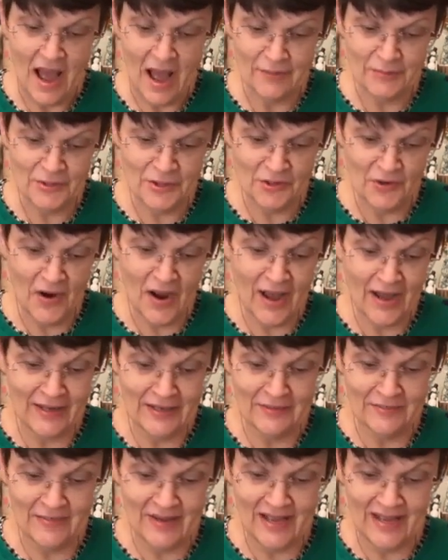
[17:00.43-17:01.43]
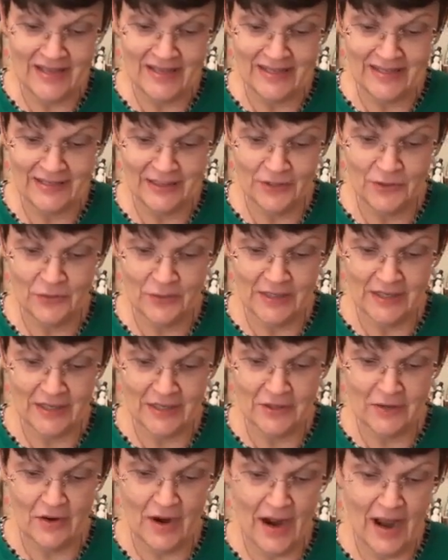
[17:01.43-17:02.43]
I'm trying to make it a
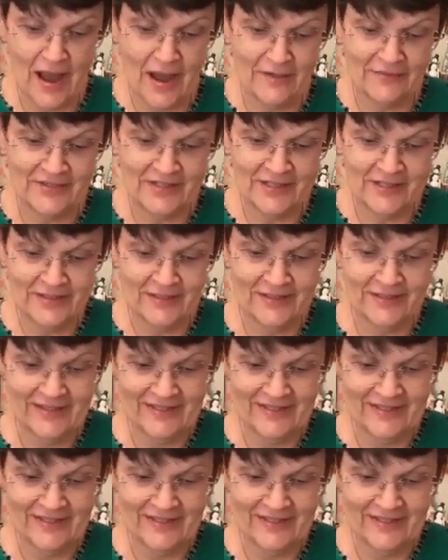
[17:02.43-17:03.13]
quick craft.